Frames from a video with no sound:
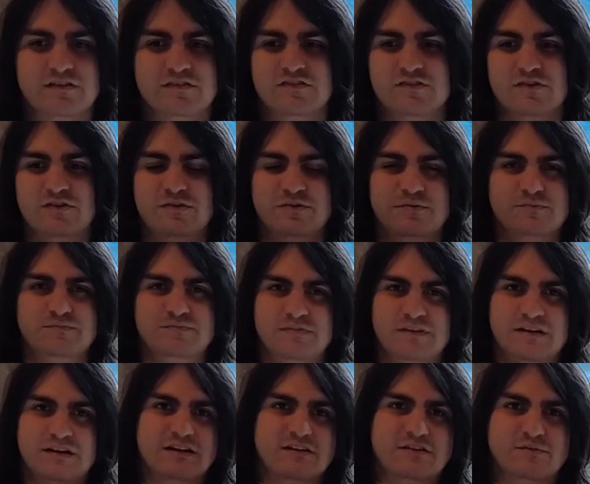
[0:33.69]
So the
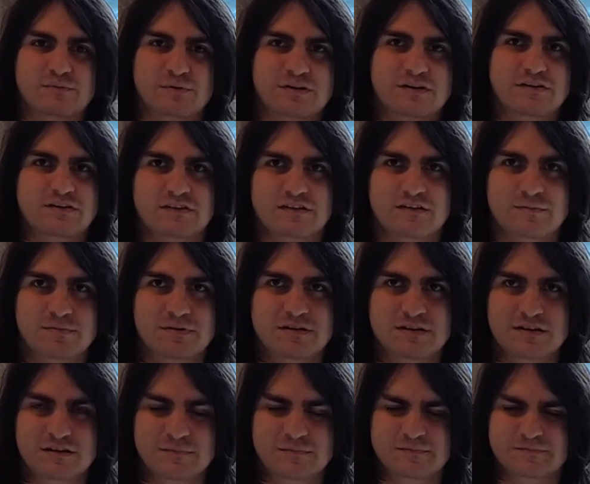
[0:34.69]
next one is gonna
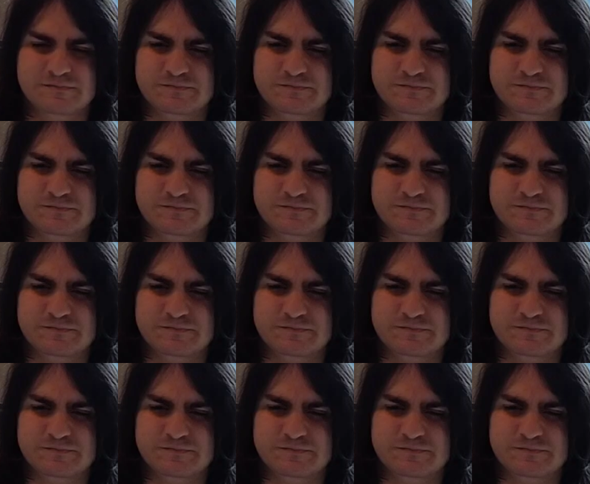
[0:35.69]
be